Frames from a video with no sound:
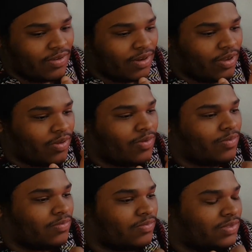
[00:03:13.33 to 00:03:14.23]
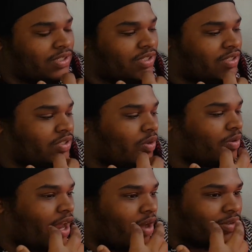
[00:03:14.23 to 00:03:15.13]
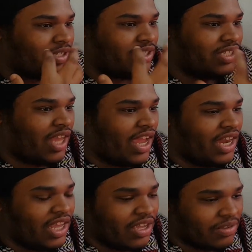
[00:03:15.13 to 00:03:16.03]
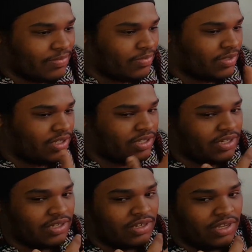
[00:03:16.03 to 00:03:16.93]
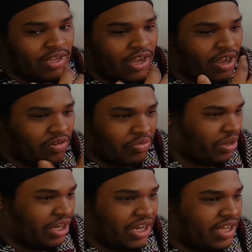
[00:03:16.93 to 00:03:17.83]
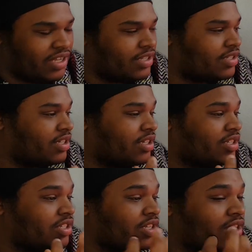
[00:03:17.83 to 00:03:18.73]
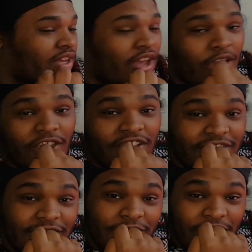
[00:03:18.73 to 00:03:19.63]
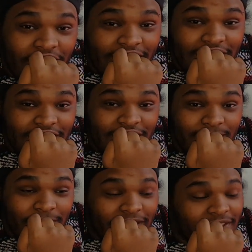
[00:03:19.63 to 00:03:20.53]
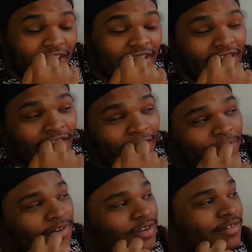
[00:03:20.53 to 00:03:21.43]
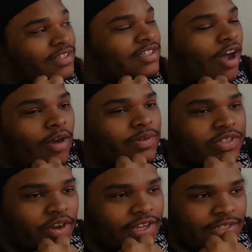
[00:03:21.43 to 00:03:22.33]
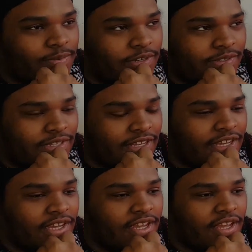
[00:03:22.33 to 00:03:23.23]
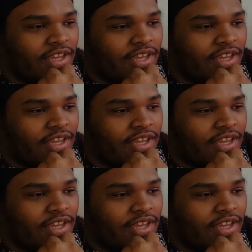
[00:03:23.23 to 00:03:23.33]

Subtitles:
you know, sold out stadiums and arenas just... It's just crazy to me. Like, I don't know. It's always crazy when you see,